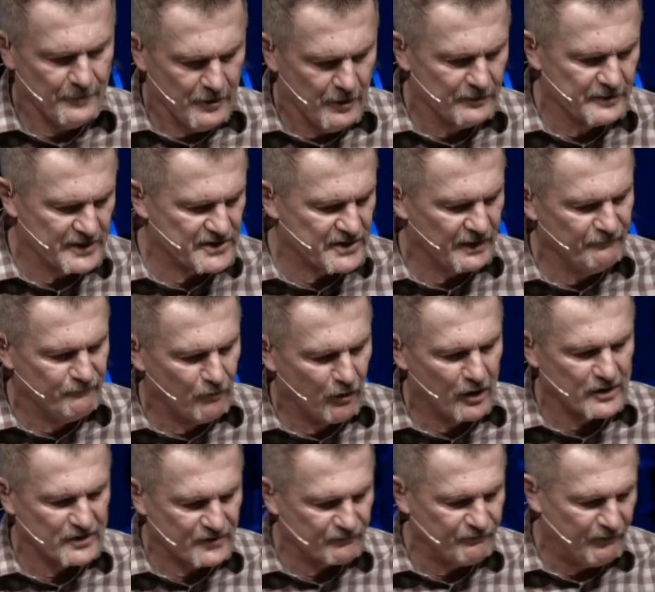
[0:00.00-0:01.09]
Notice in
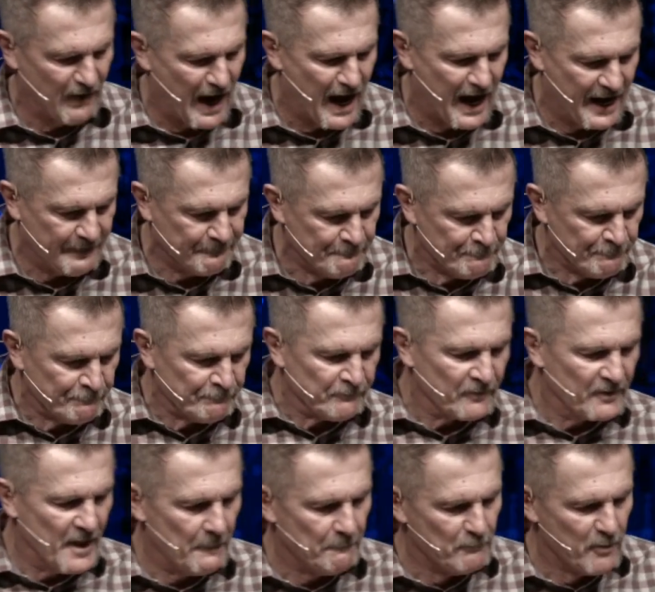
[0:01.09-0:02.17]
verse 5
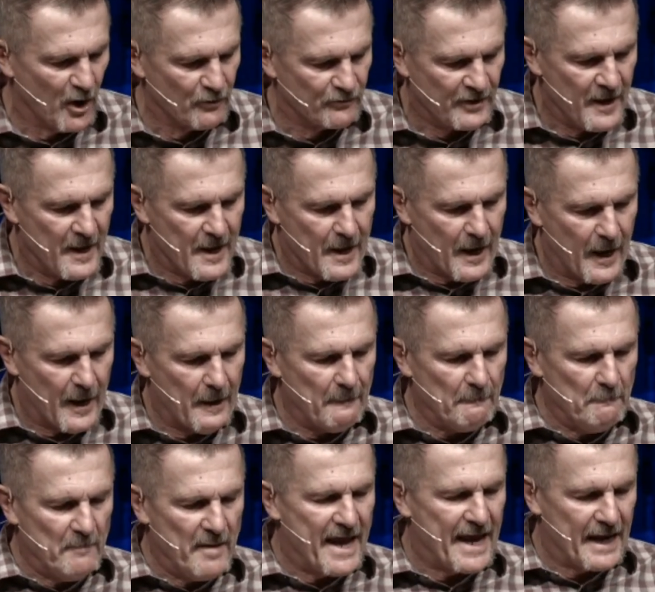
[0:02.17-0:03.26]
that both
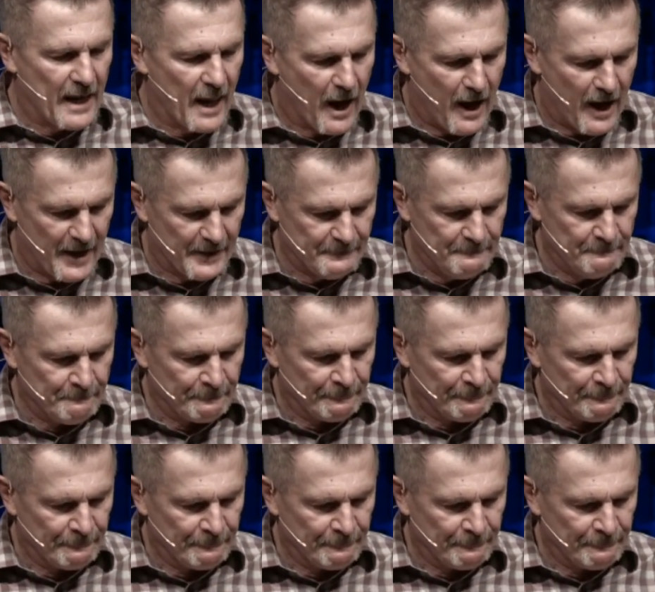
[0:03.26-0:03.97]
Mahlon